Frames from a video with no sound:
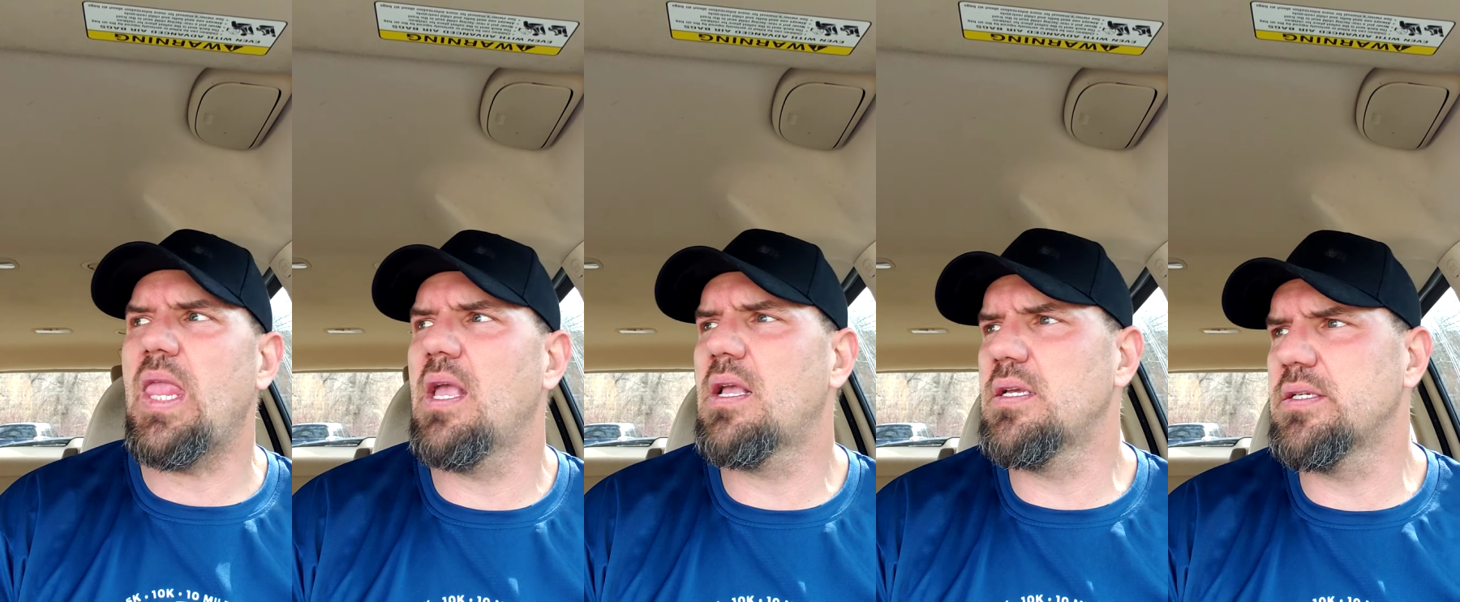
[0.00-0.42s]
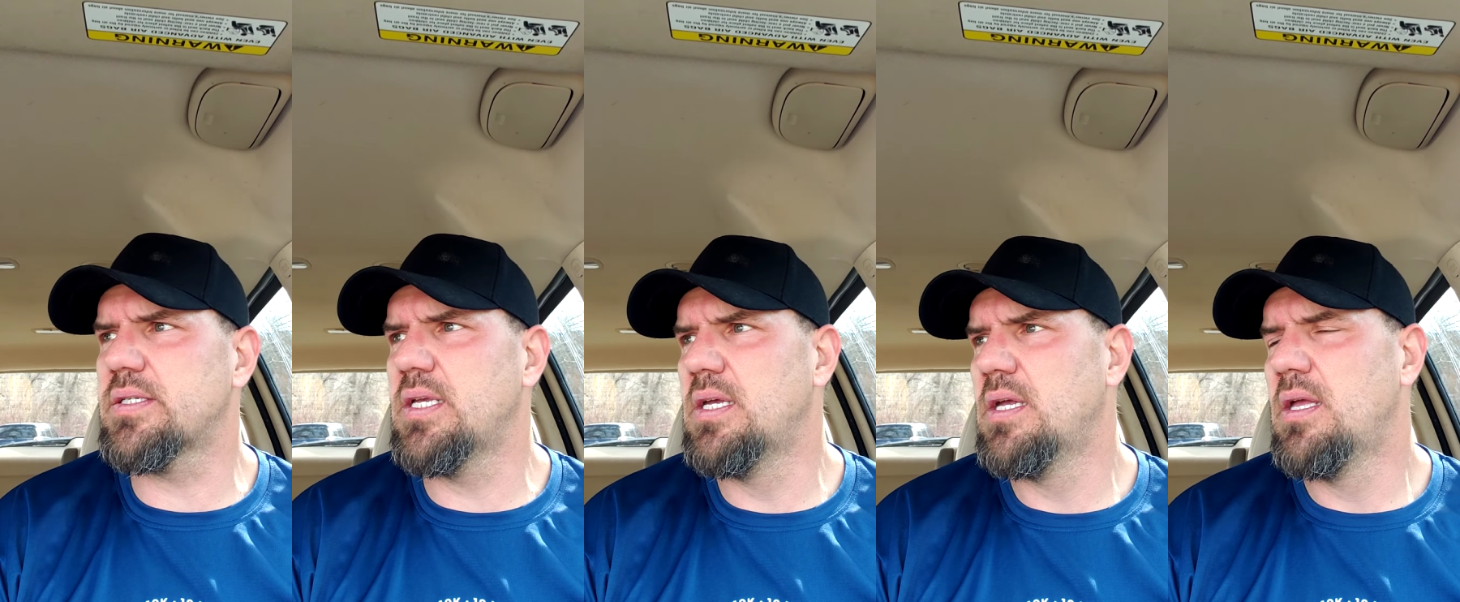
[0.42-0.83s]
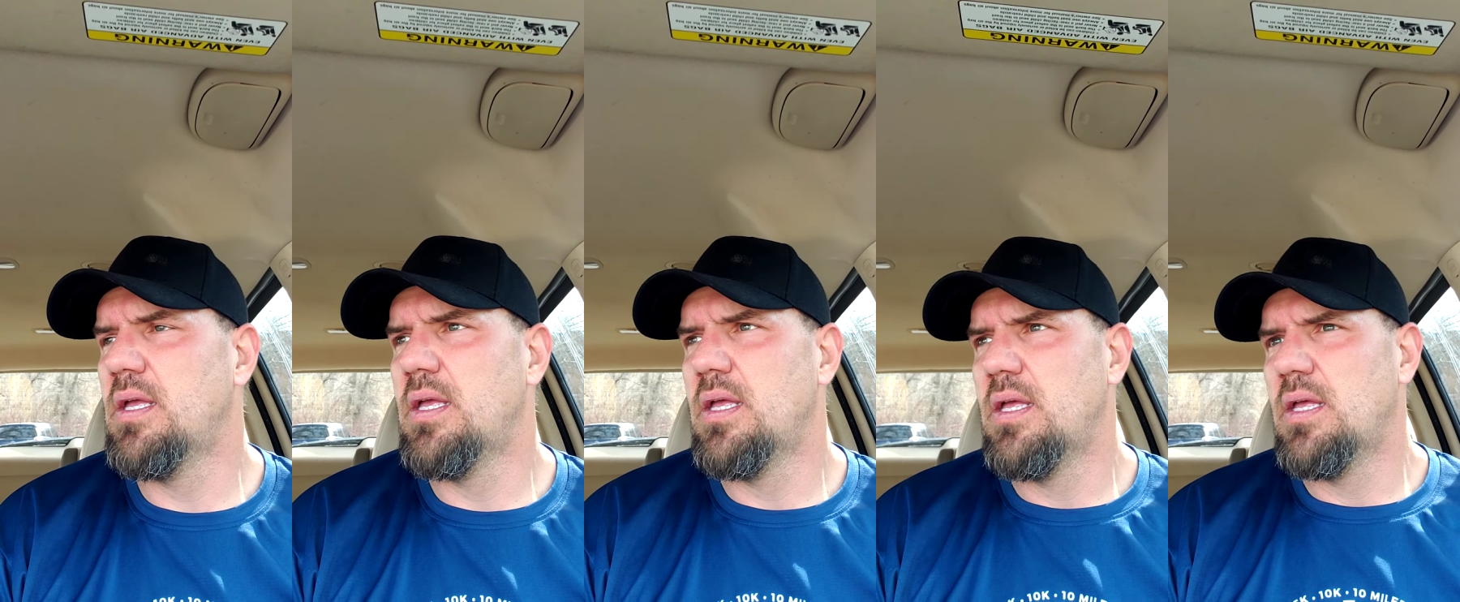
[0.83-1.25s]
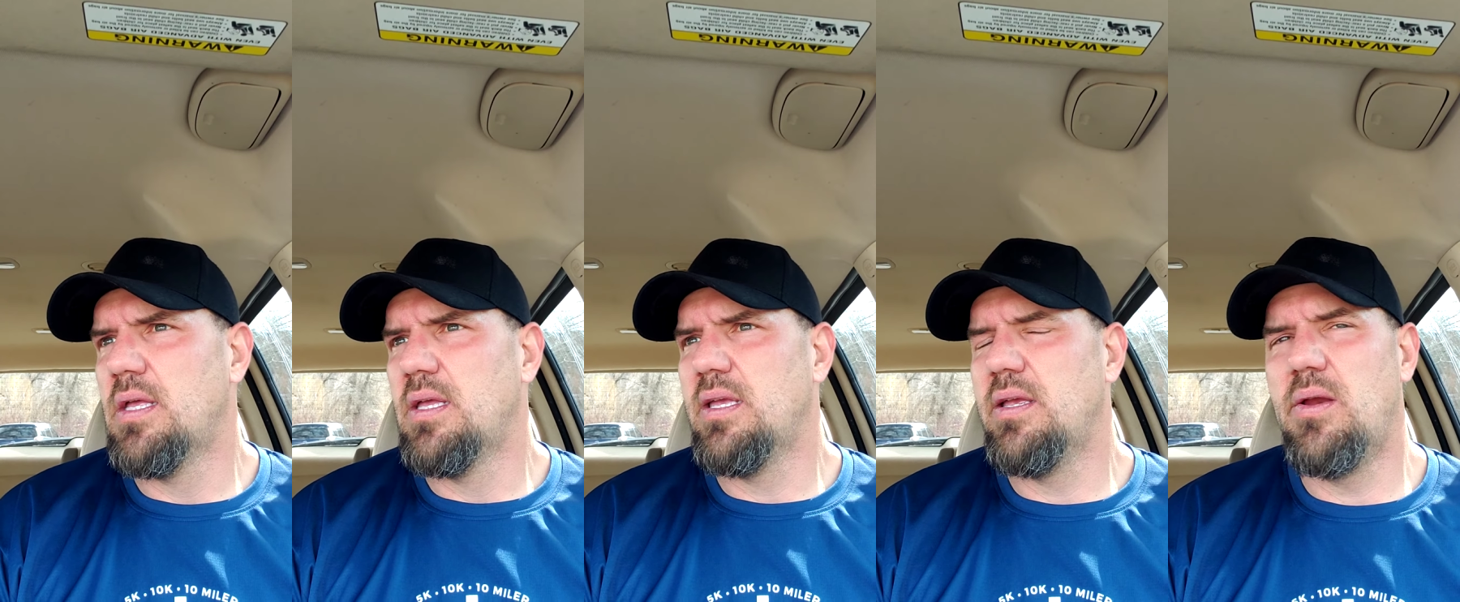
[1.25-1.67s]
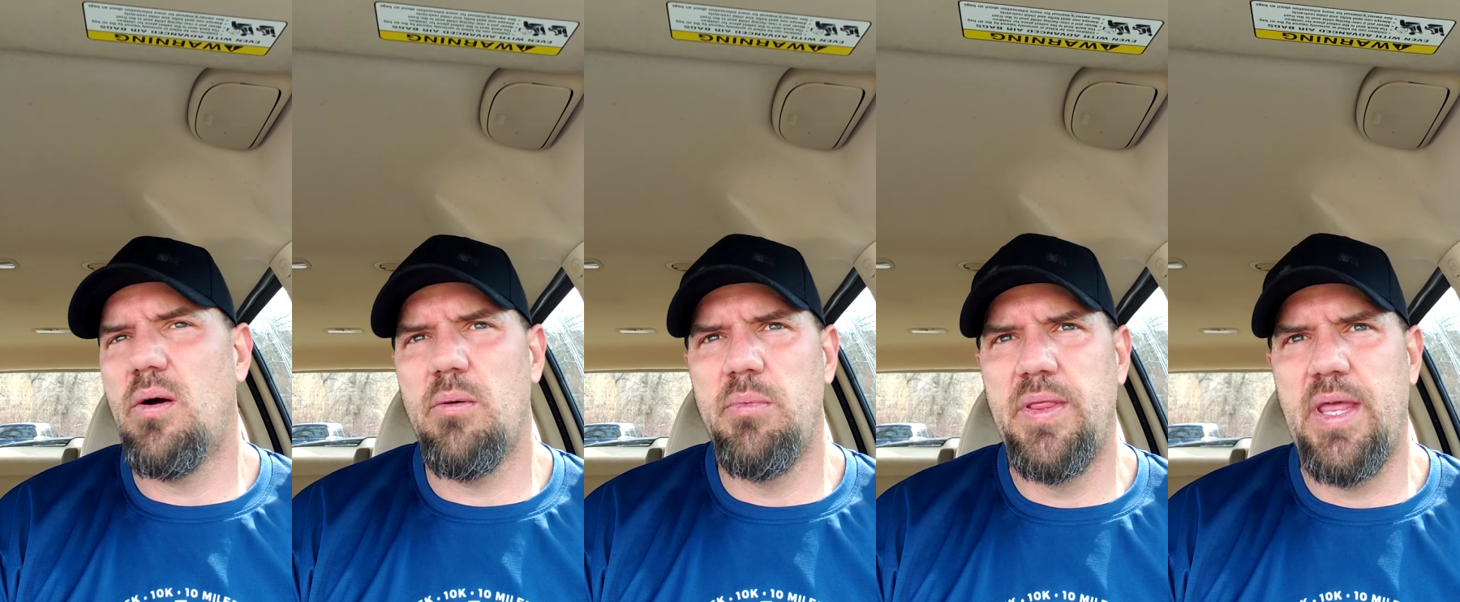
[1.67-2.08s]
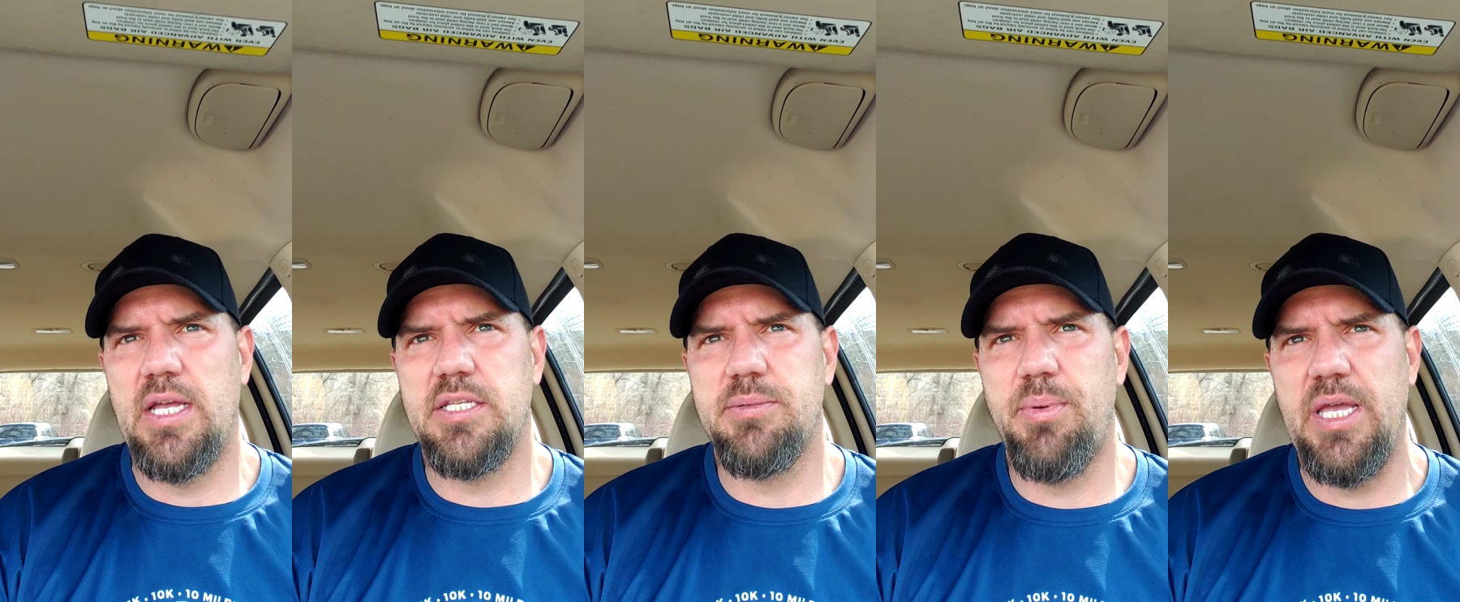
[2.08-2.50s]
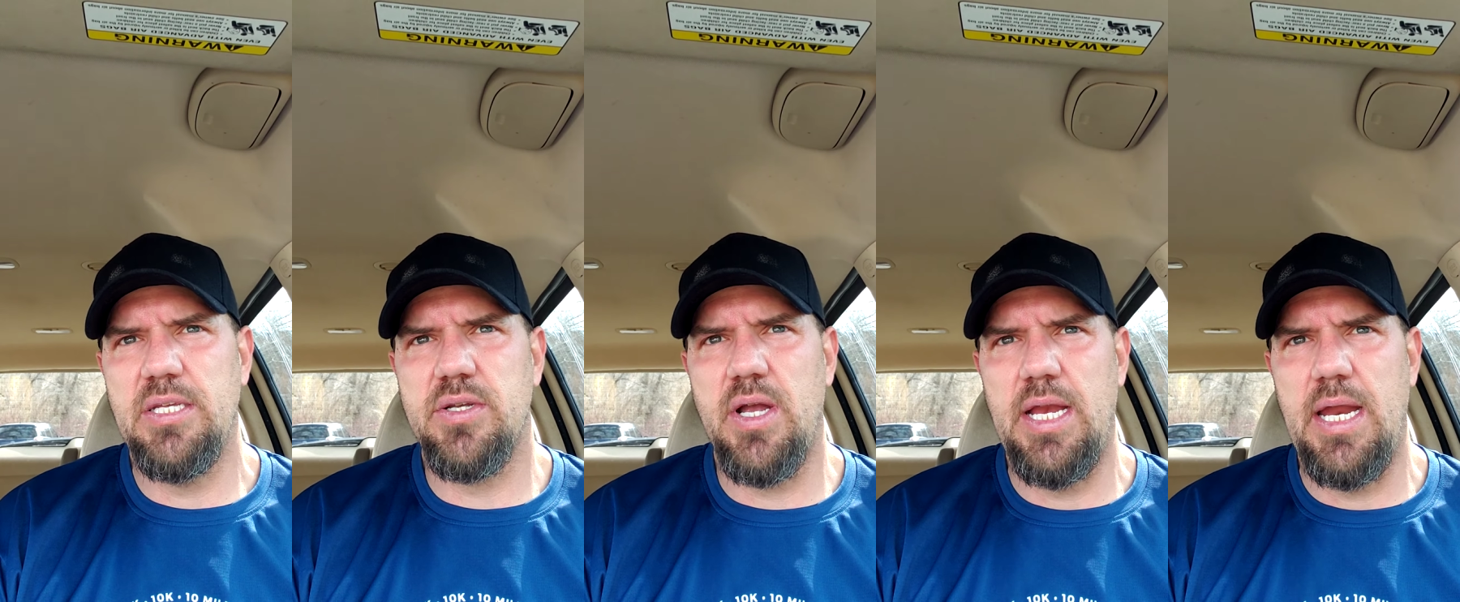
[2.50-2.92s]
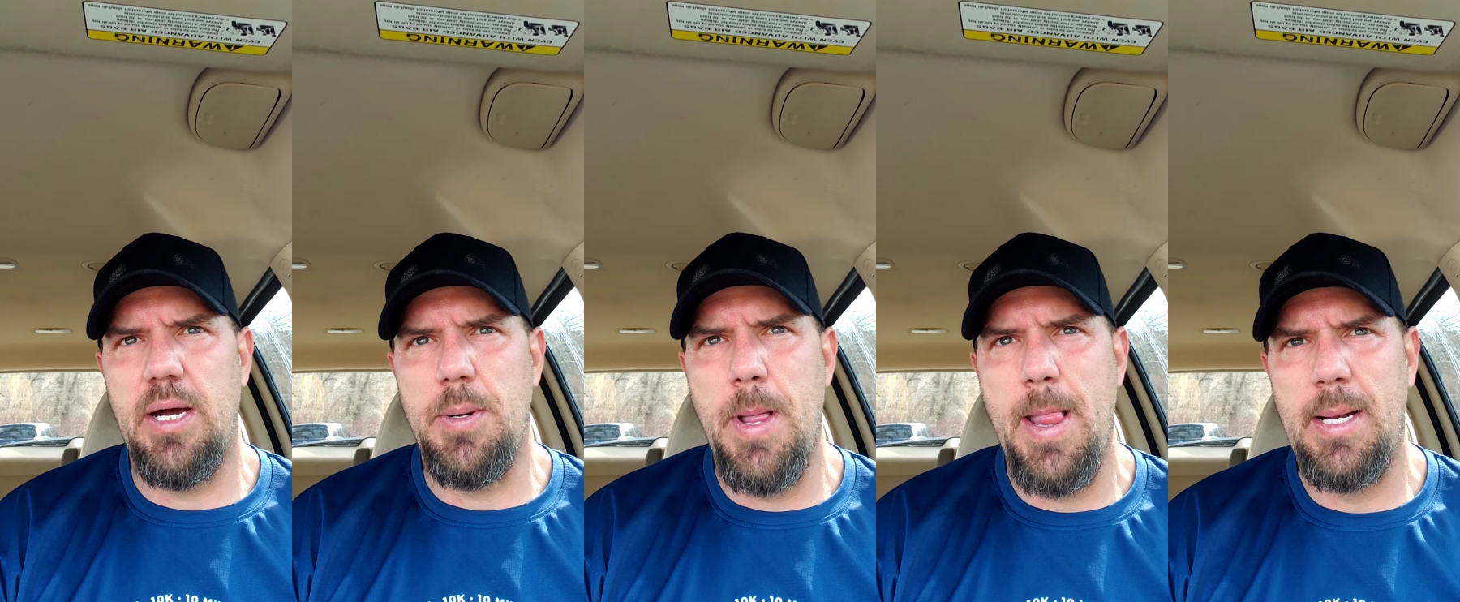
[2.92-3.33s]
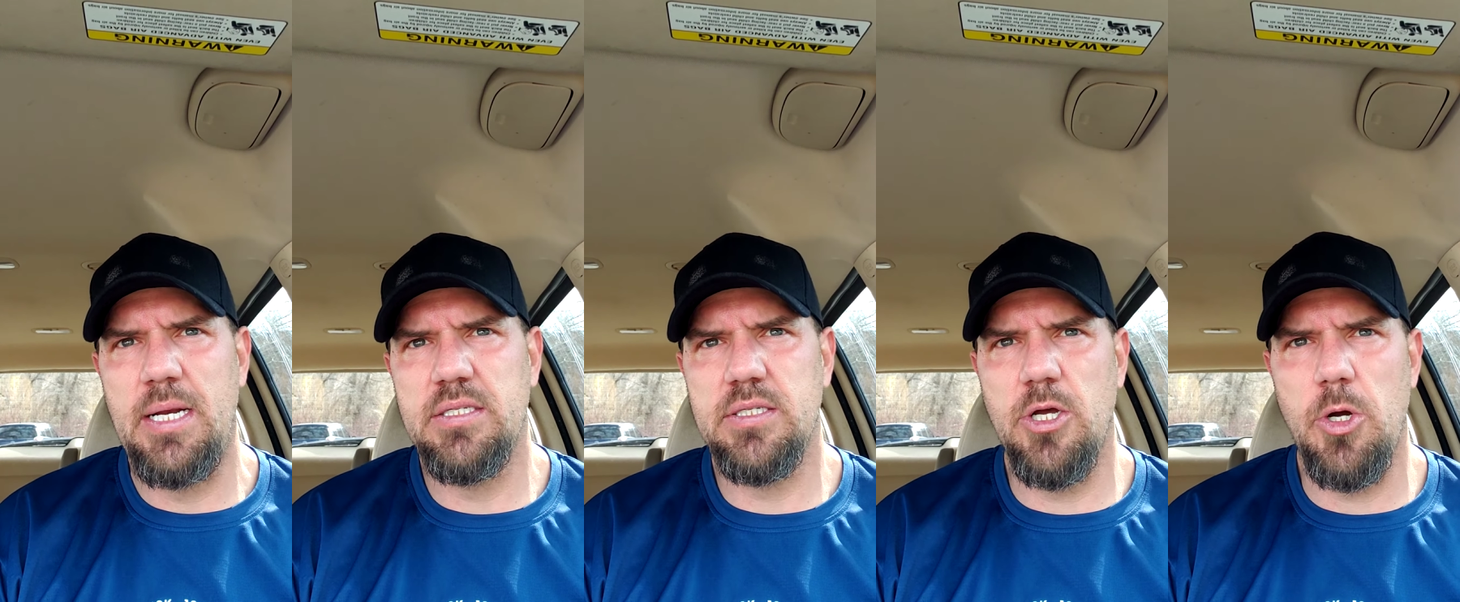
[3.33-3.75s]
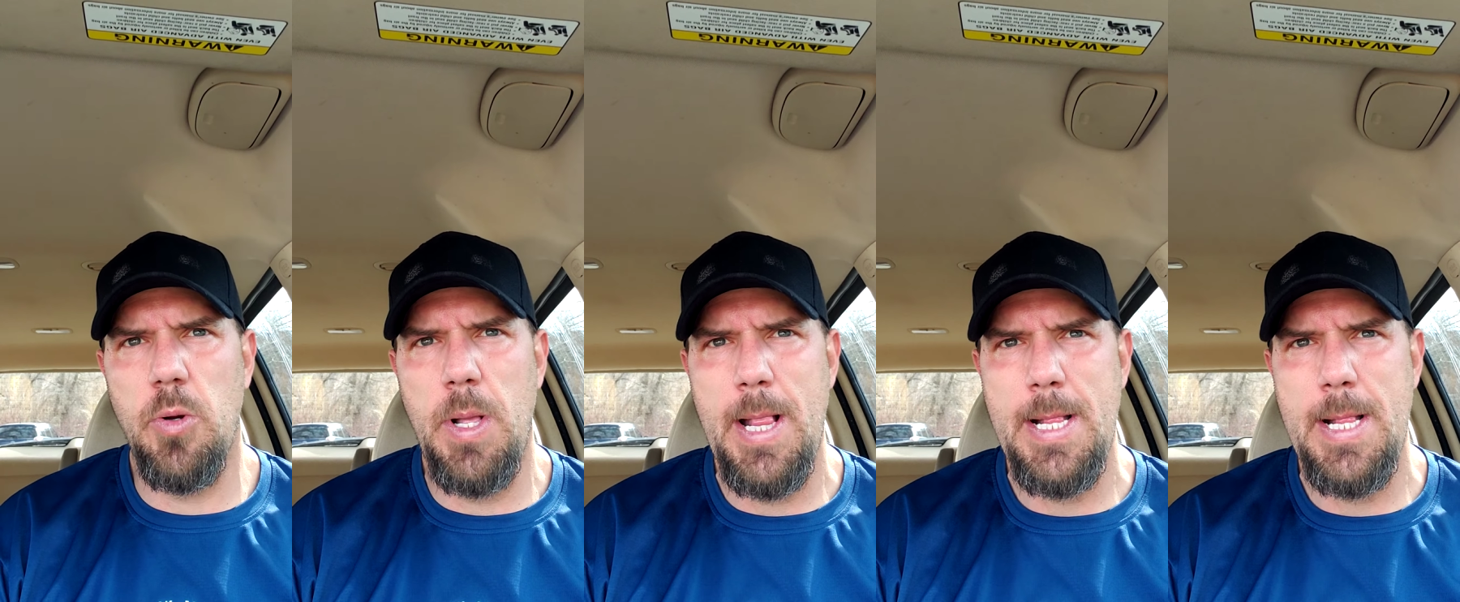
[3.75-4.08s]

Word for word: because, you know, I'm in that space right now. So,